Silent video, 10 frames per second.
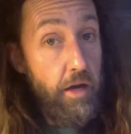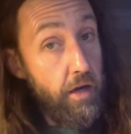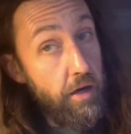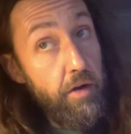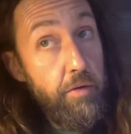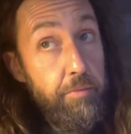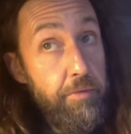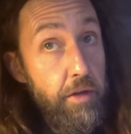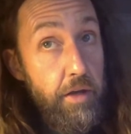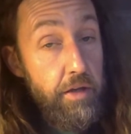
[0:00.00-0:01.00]

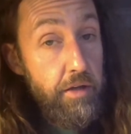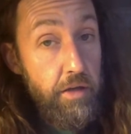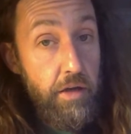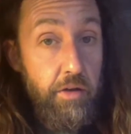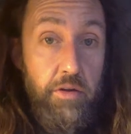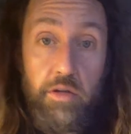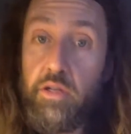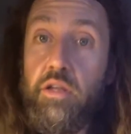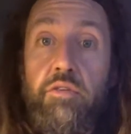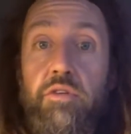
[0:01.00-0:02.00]
And you know, you
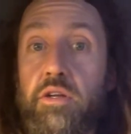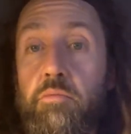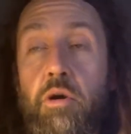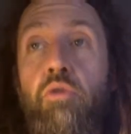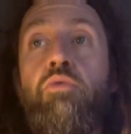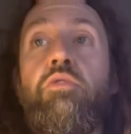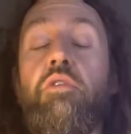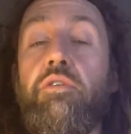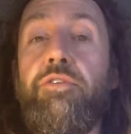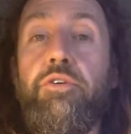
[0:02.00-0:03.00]
can leave it in moles
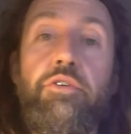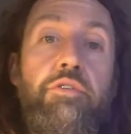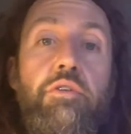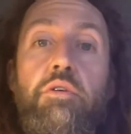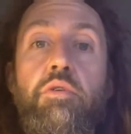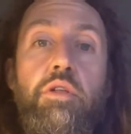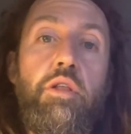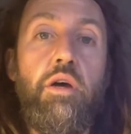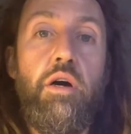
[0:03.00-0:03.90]
if you're just doing